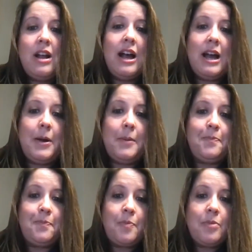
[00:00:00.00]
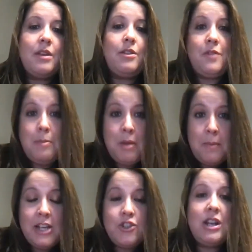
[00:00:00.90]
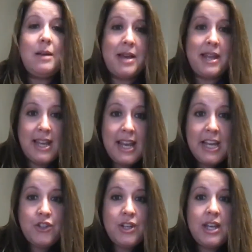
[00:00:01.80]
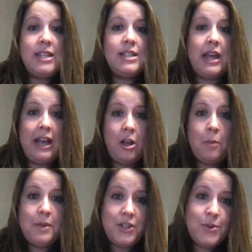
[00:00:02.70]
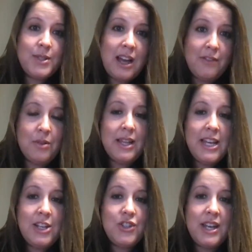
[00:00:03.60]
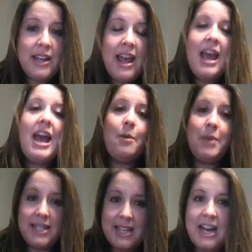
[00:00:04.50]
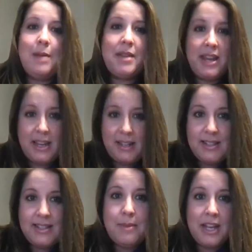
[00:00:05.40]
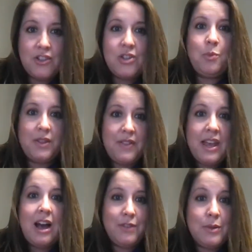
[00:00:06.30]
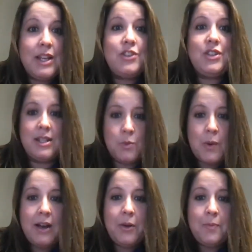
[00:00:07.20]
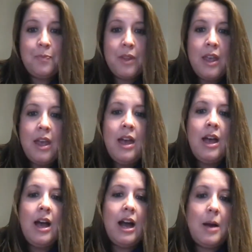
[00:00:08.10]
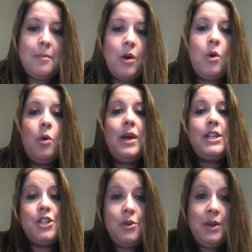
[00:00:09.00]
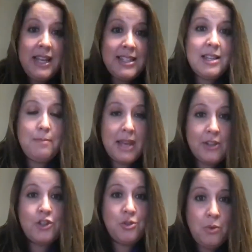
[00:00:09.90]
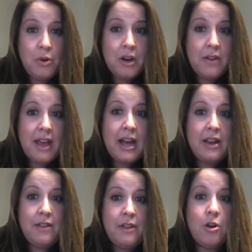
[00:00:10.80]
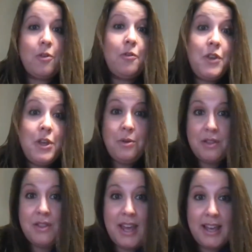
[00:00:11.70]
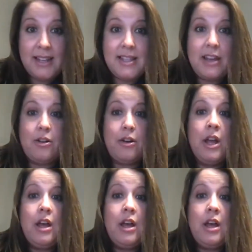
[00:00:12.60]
the female patient a medication to help induce ovulation, and we time that insemination with the ovulation as well. We do need to make sure that there are a few things that are